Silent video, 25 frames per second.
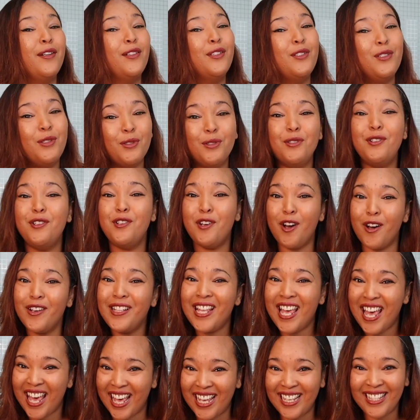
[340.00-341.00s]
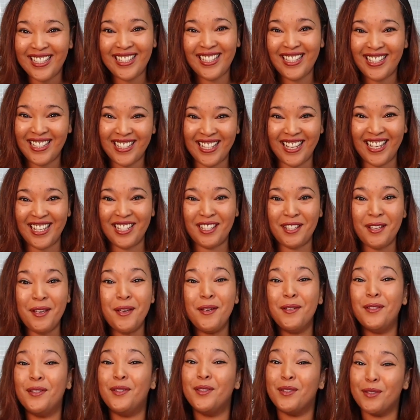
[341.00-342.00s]
do not hesitate
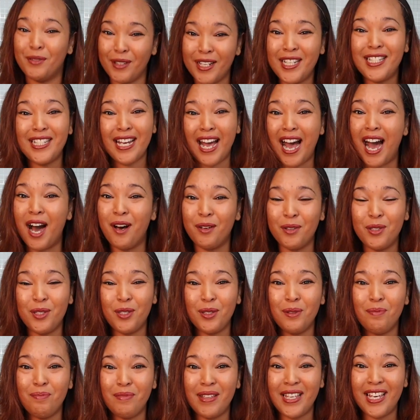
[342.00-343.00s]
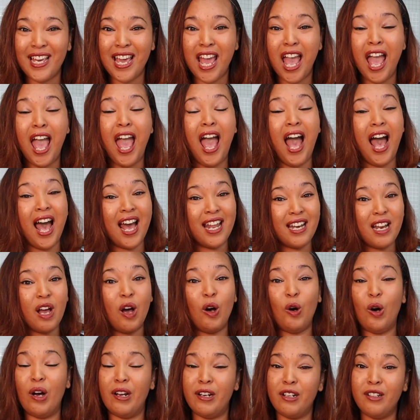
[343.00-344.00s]
to reach out to me. And
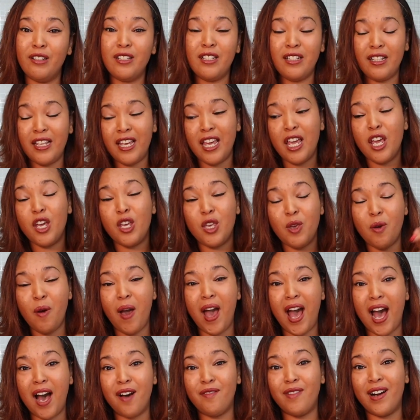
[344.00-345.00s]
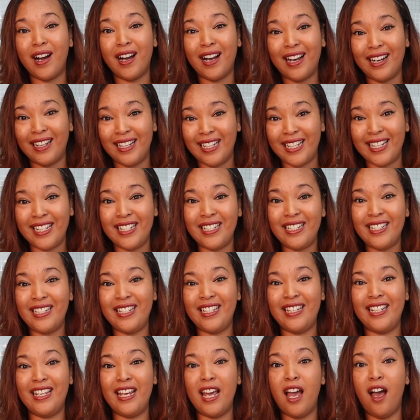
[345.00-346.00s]
honestly, you have a
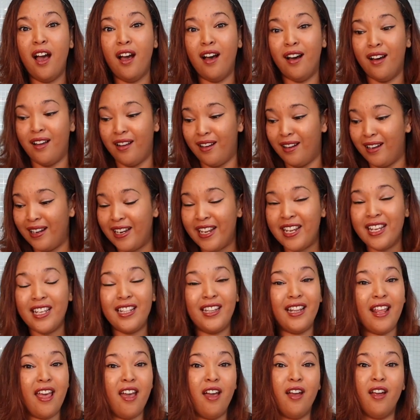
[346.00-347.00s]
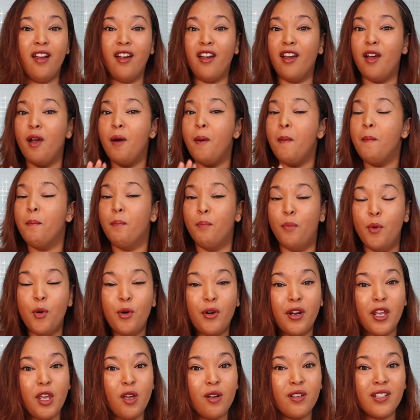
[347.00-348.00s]
Calendly link there.
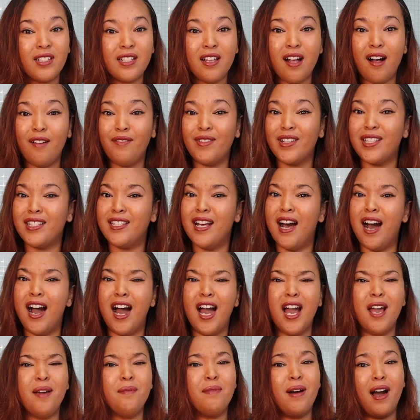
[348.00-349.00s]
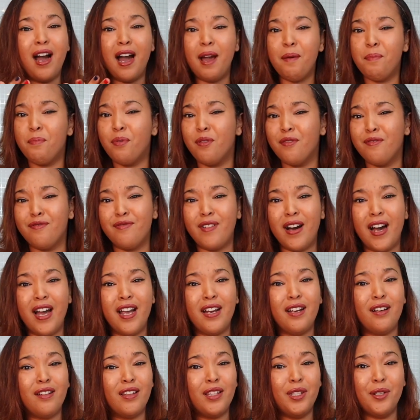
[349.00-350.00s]
Book yourself a time. I
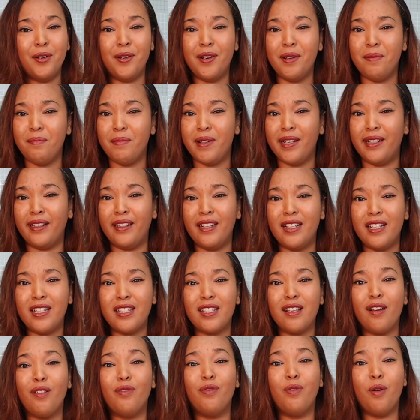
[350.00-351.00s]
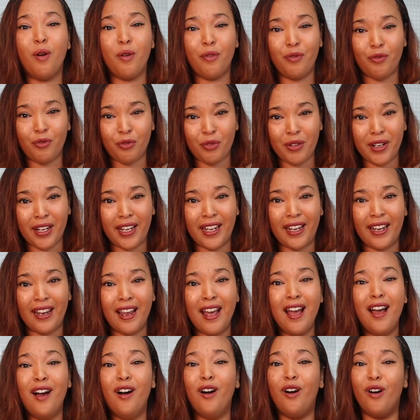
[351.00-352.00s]
provide 30 minutes for
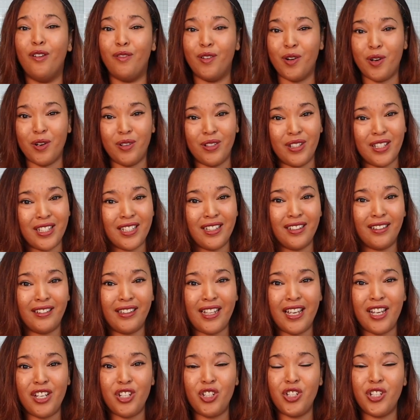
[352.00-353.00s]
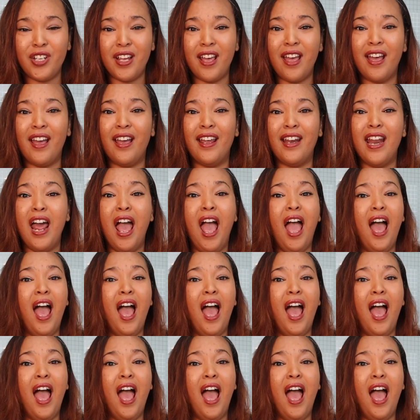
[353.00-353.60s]
free of a consultation,